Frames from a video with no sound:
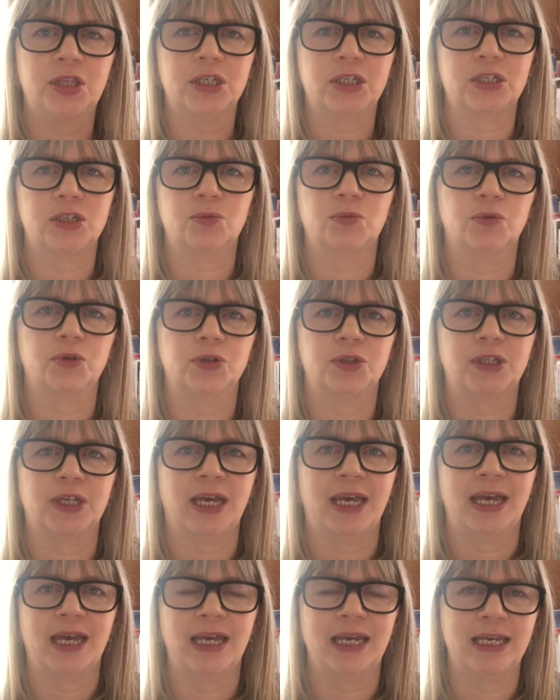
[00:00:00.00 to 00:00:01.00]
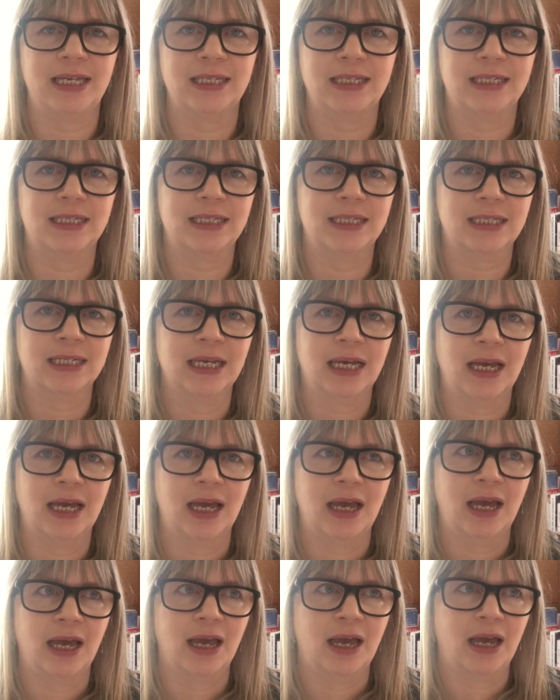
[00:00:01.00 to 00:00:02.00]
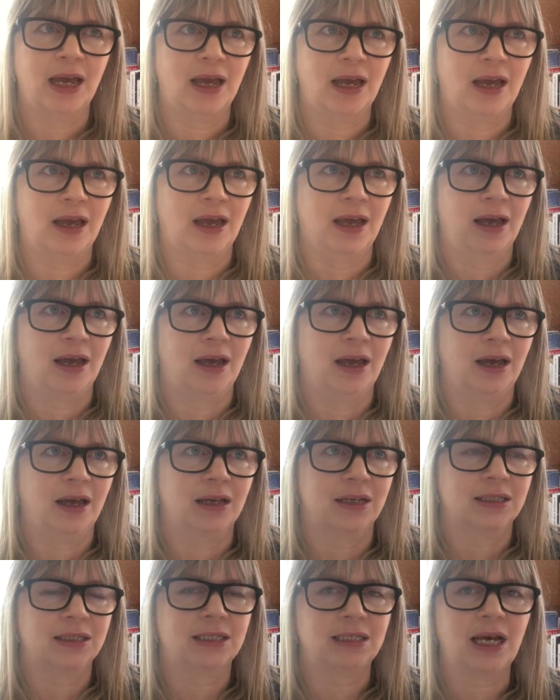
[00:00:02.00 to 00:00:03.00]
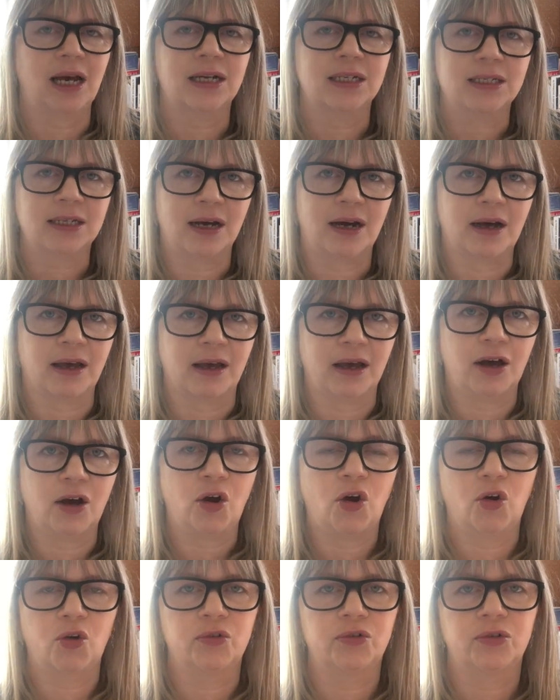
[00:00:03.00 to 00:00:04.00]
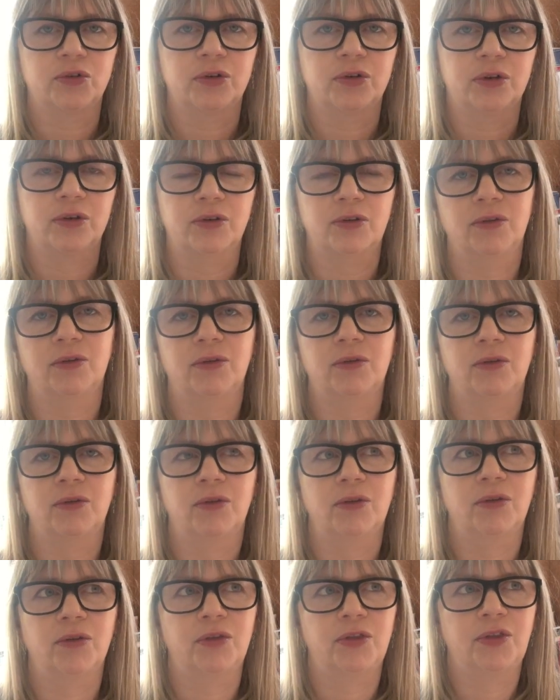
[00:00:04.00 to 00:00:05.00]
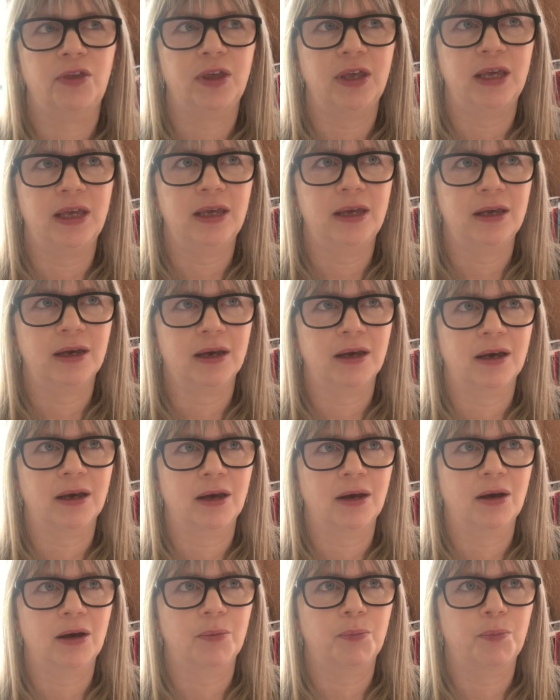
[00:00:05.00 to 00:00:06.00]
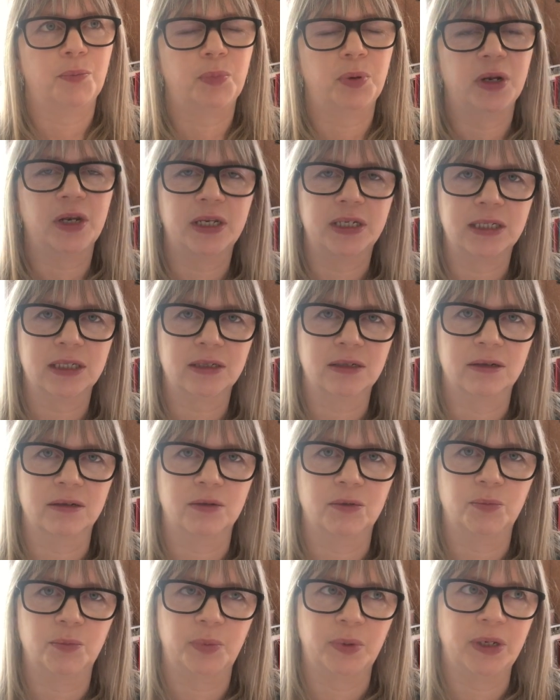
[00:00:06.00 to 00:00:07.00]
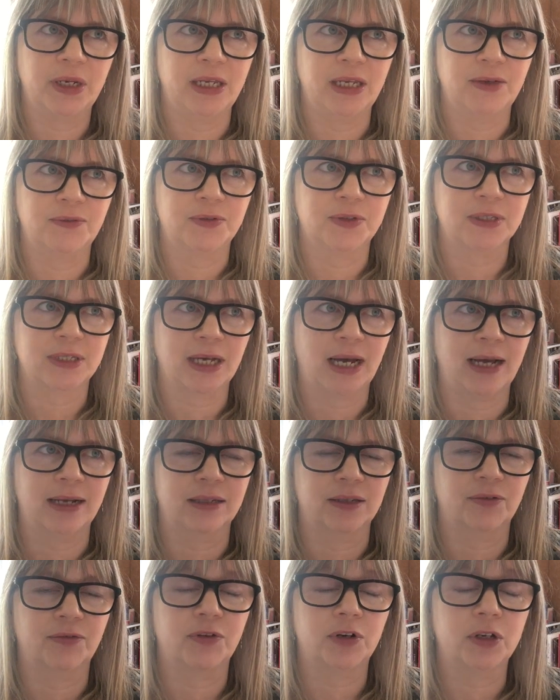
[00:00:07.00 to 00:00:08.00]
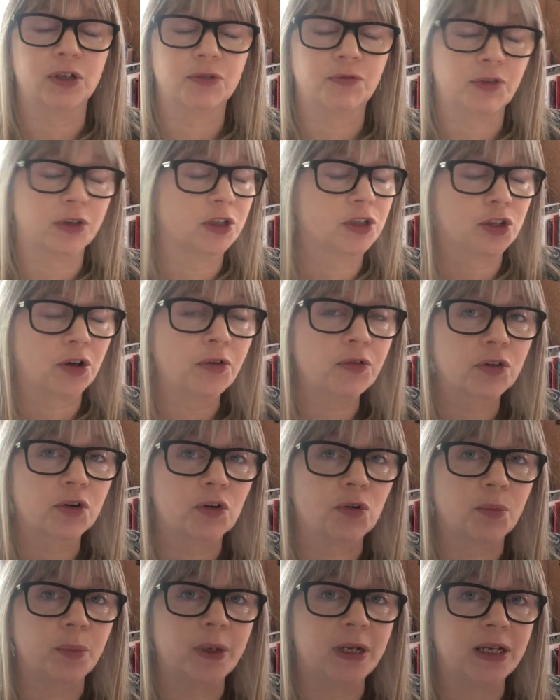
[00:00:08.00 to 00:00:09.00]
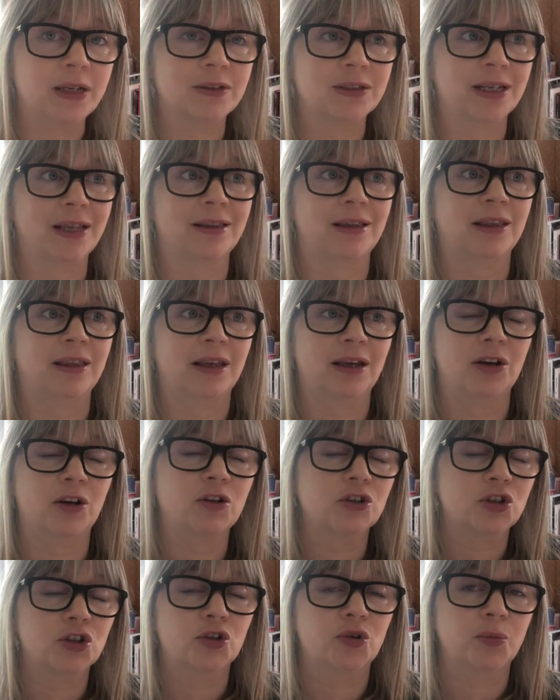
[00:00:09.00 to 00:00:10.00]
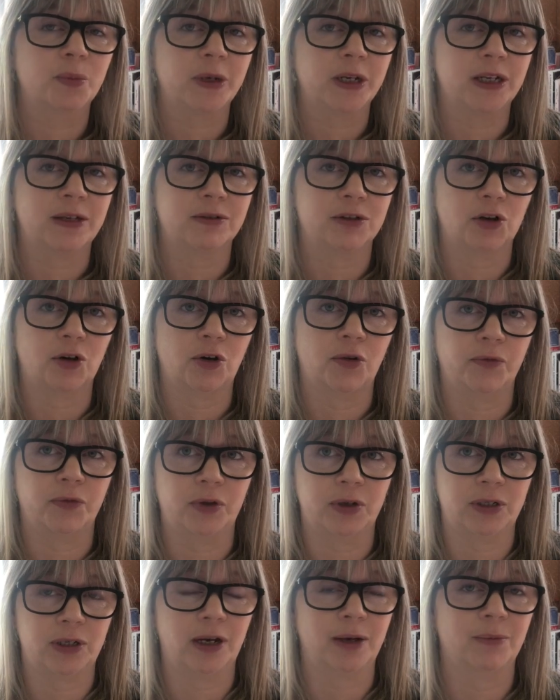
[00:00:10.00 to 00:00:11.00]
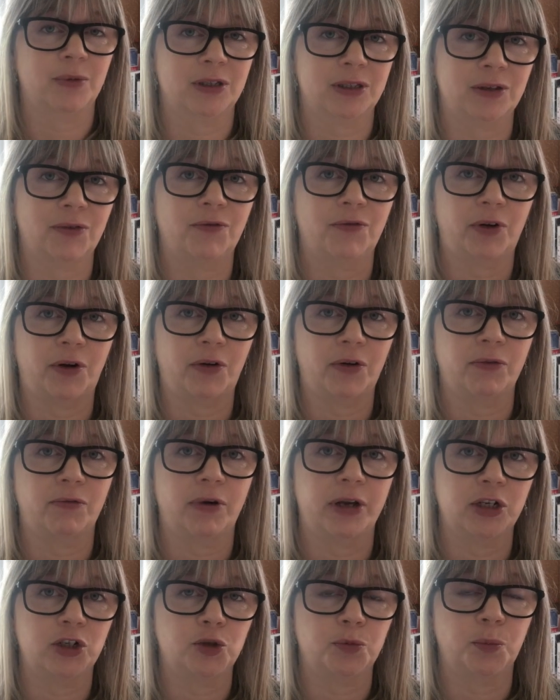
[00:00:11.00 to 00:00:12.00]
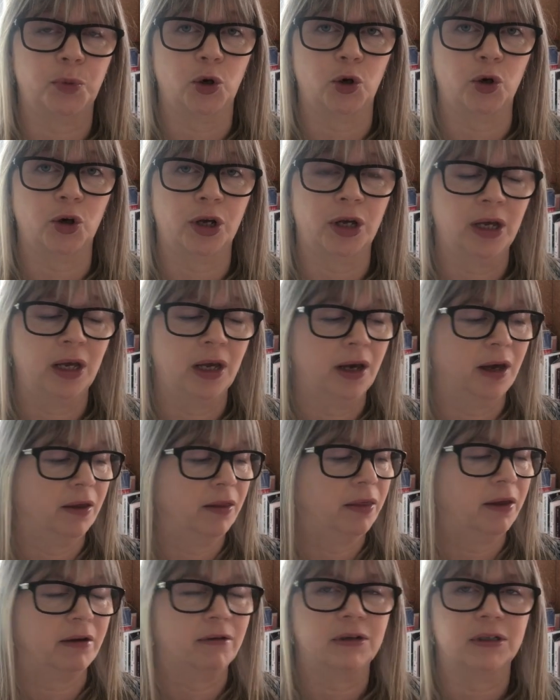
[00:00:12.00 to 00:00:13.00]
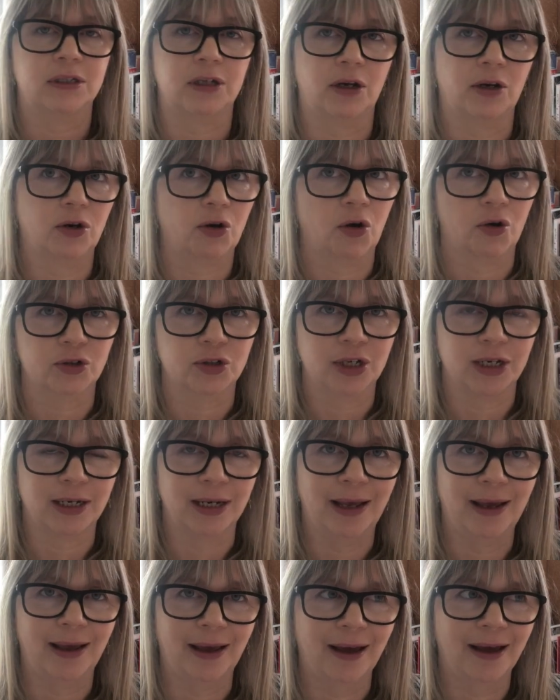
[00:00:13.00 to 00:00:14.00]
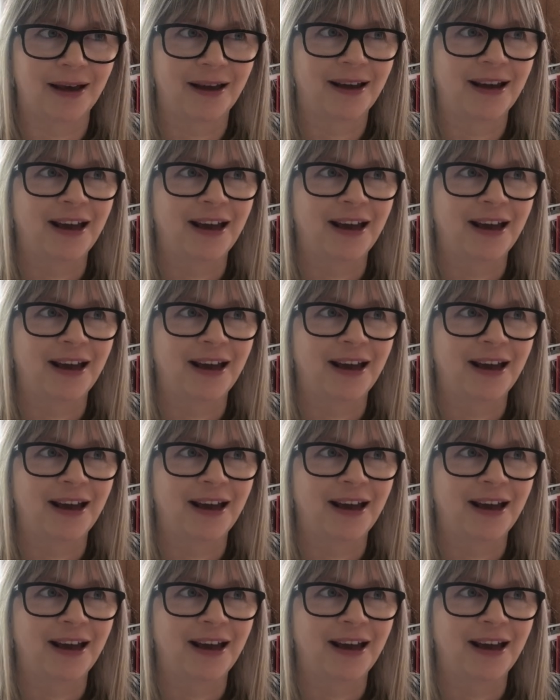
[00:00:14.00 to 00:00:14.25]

this was his satire on the political beliefs and the philosophical beliefs and the theological beliefs of the time. It's a very rich book. There is a lot in here